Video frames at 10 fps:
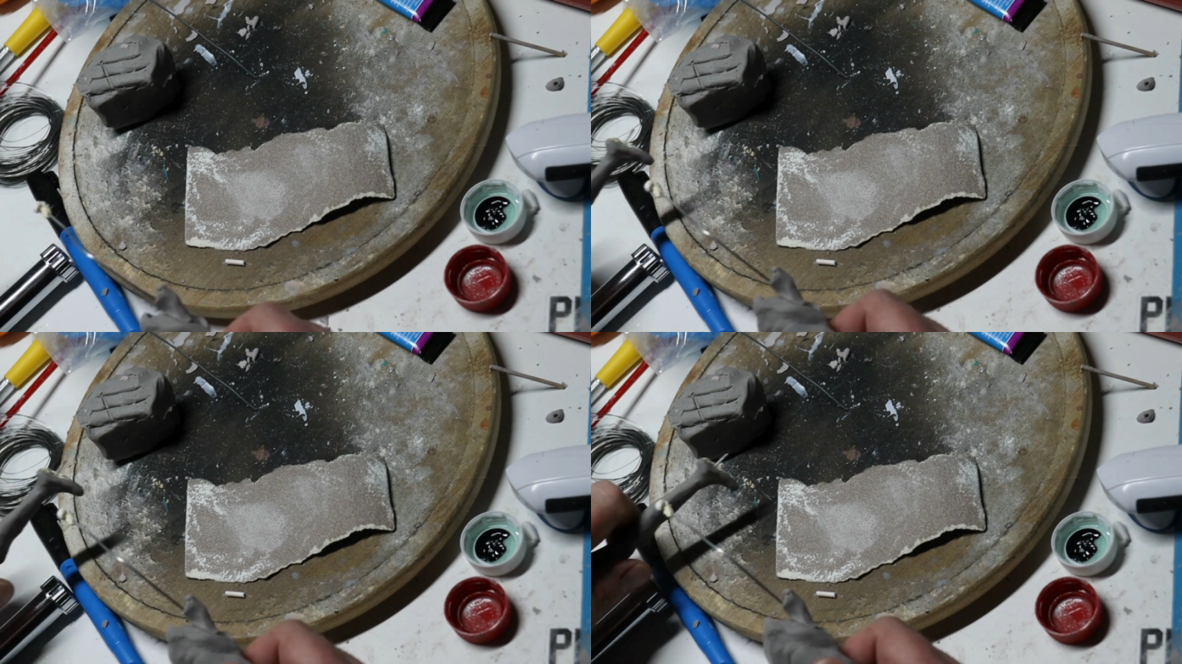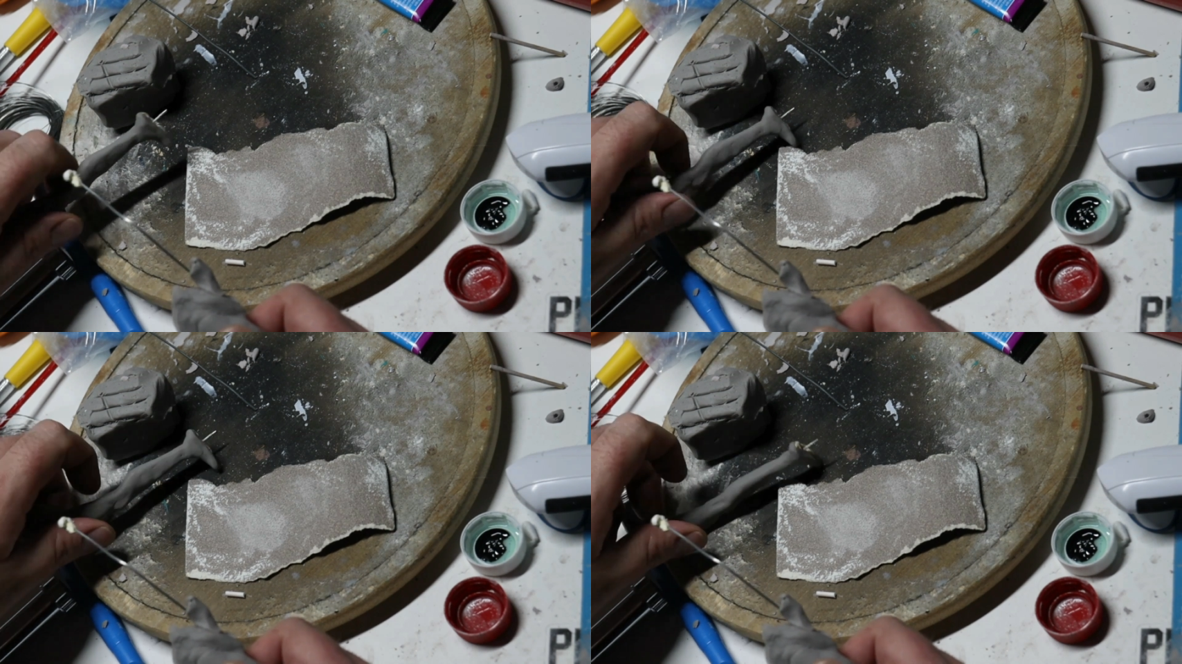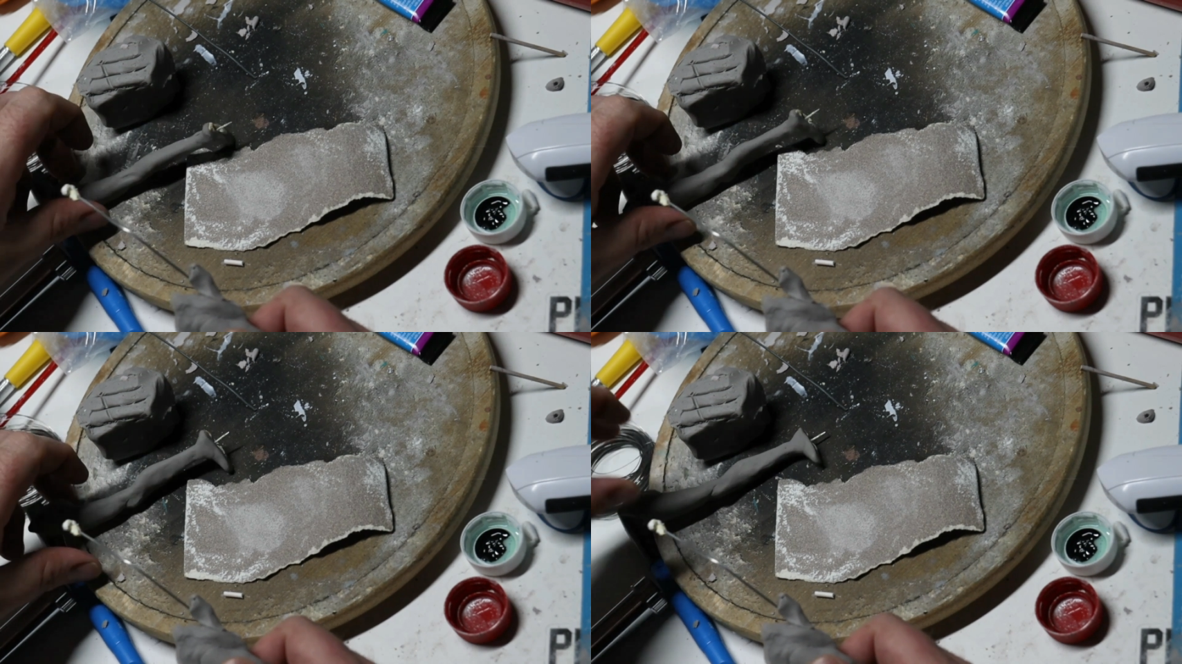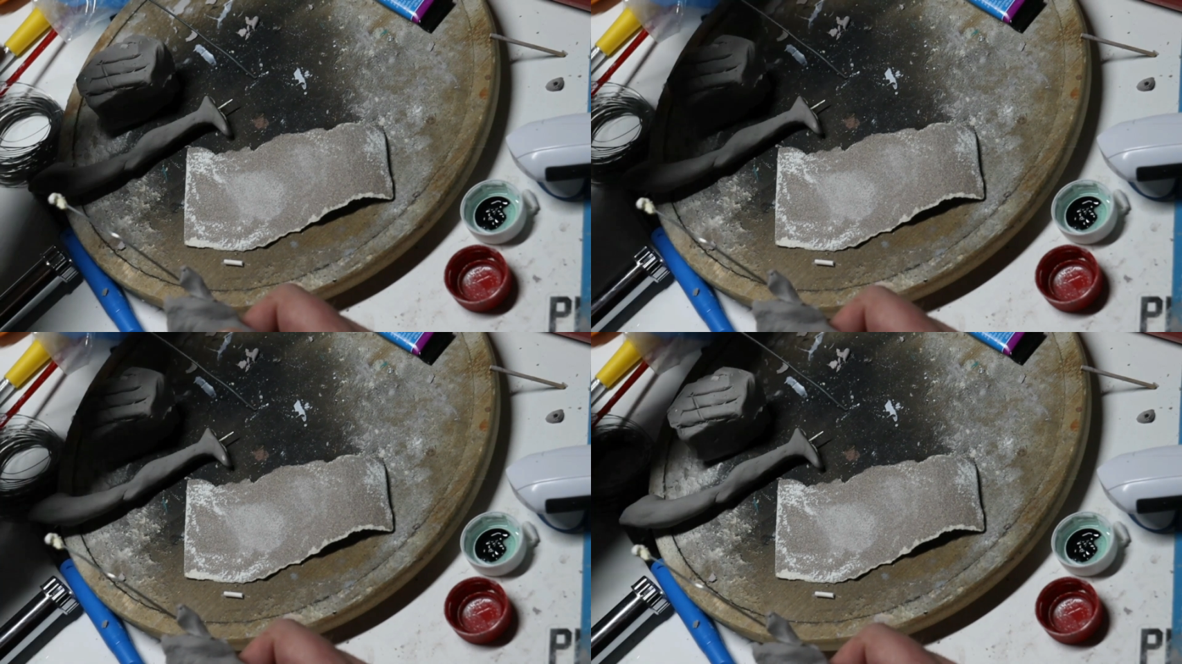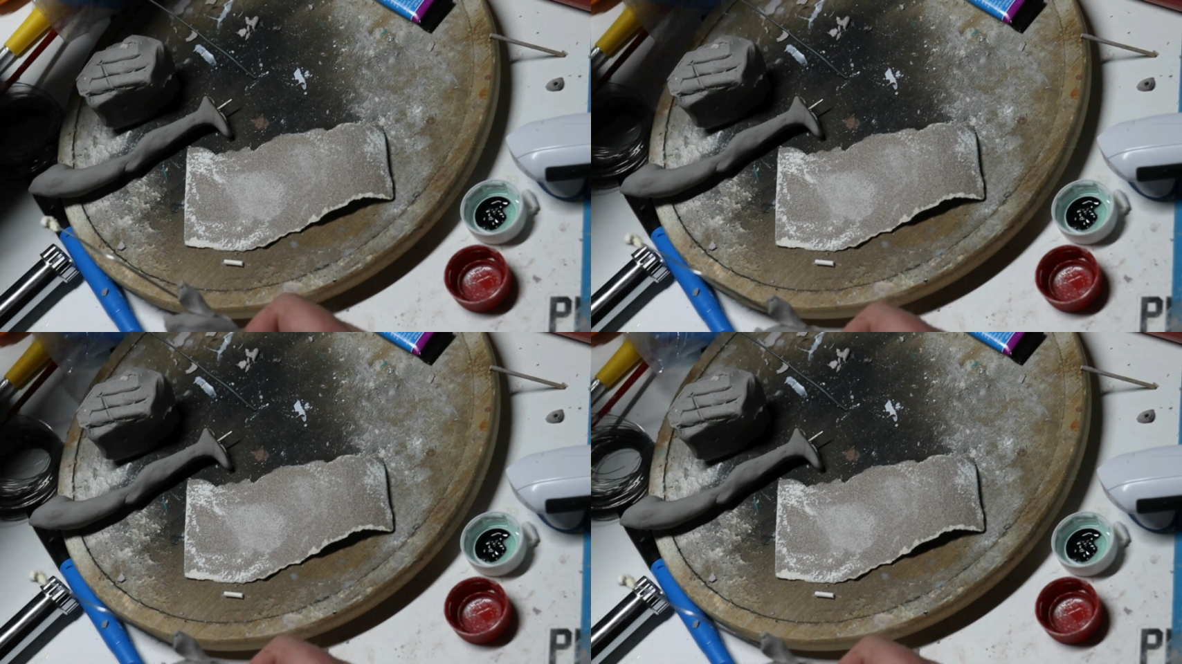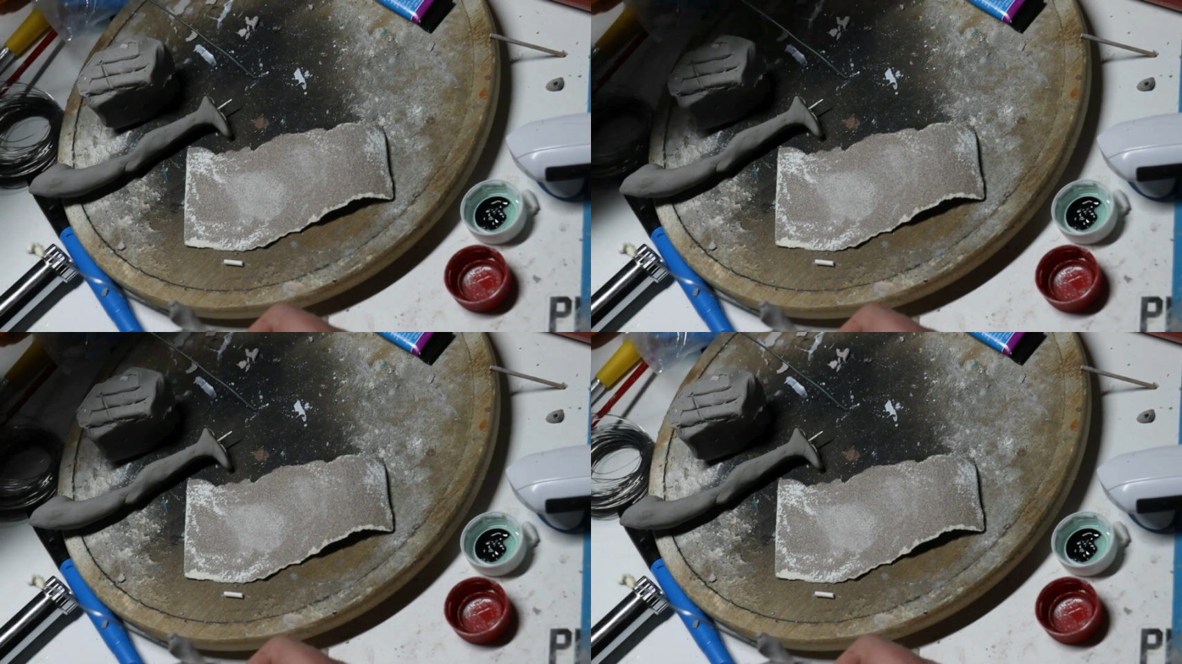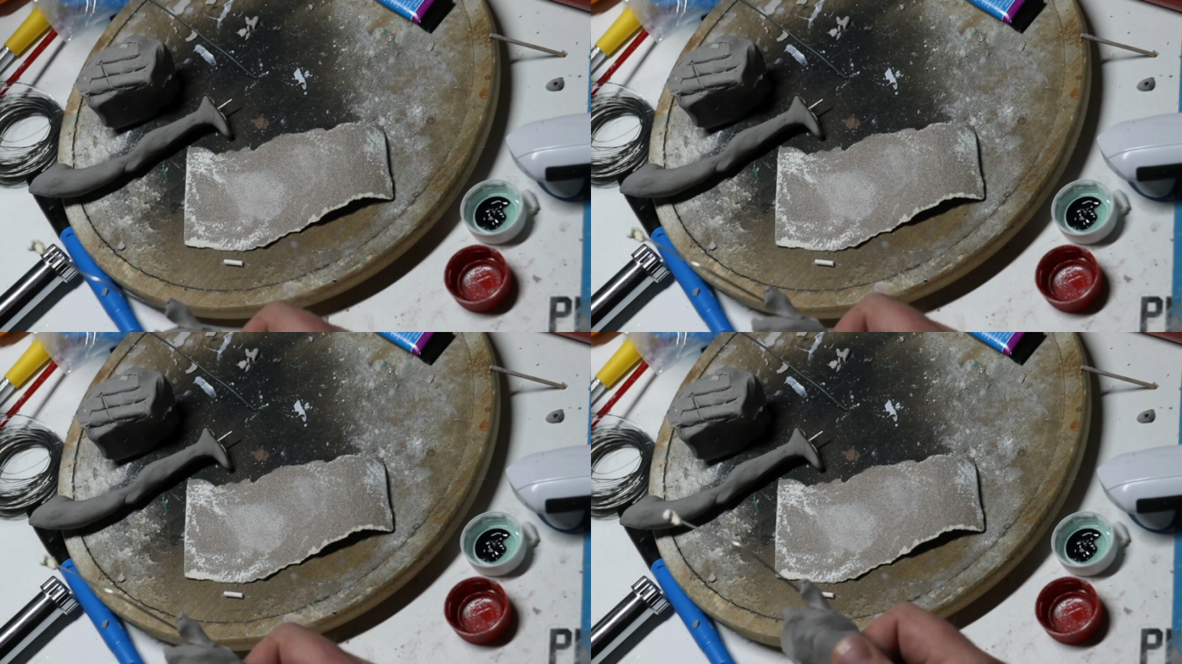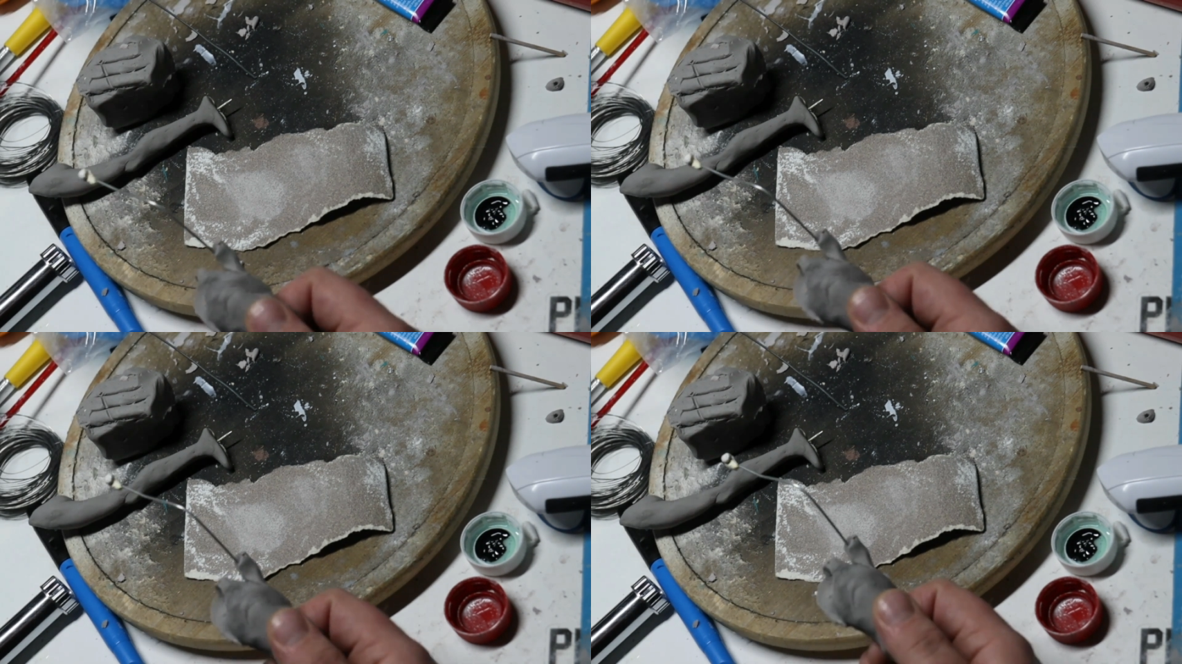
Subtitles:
[unreadable: no face in view]